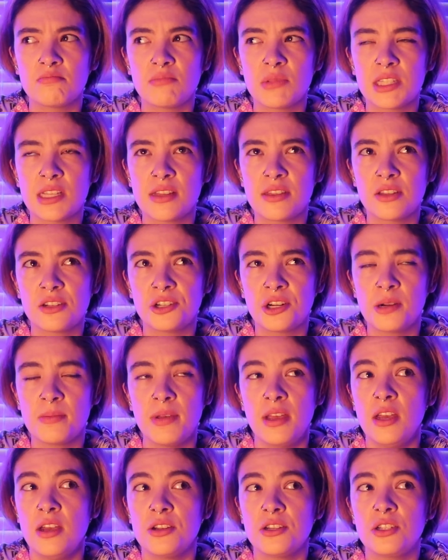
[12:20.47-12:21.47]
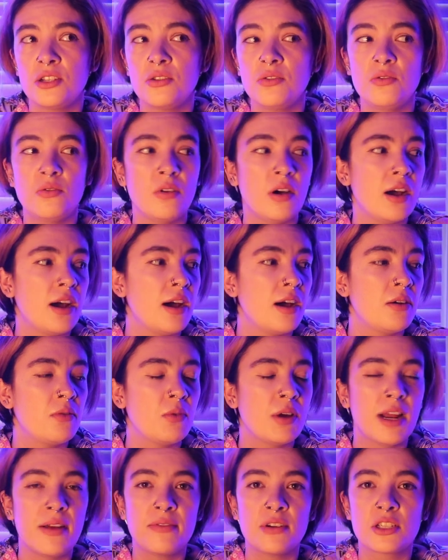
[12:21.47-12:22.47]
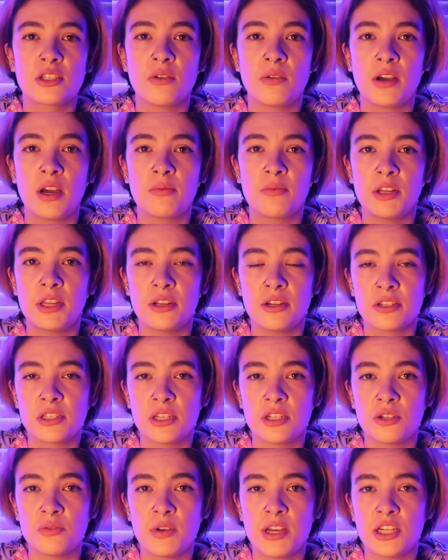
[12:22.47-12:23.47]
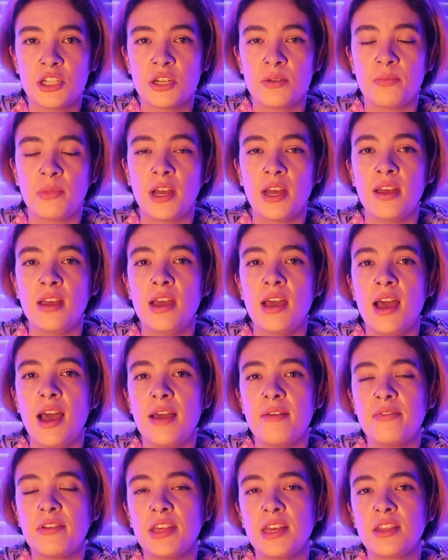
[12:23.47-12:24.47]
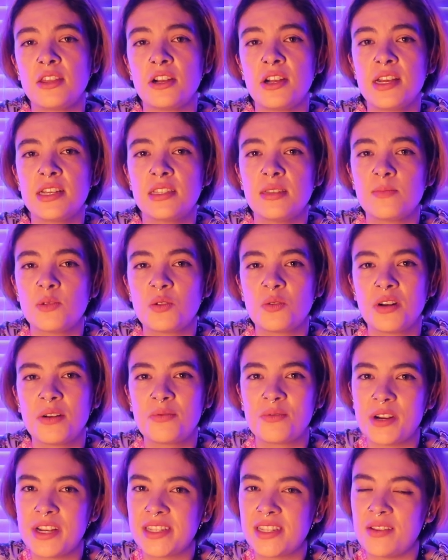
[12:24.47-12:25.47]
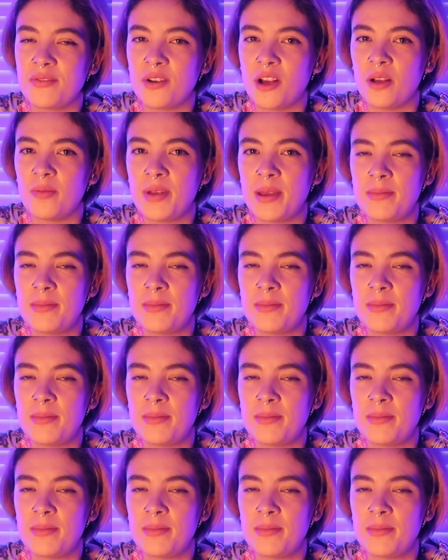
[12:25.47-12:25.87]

Is that the term? To whatever is going on with your situation, but I feel like there is some sort of risk involved.